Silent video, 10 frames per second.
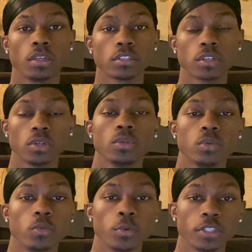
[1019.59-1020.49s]
So
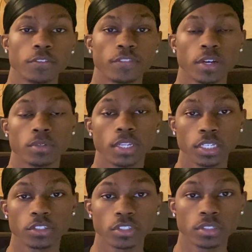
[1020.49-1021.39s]
with the
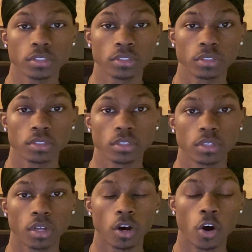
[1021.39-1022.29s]
foundation,
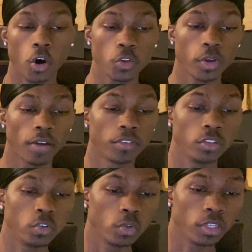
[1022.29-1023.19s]
all you have to
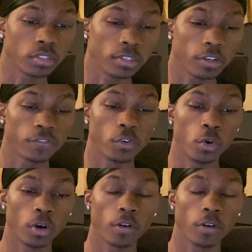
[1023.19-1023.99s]
do is look for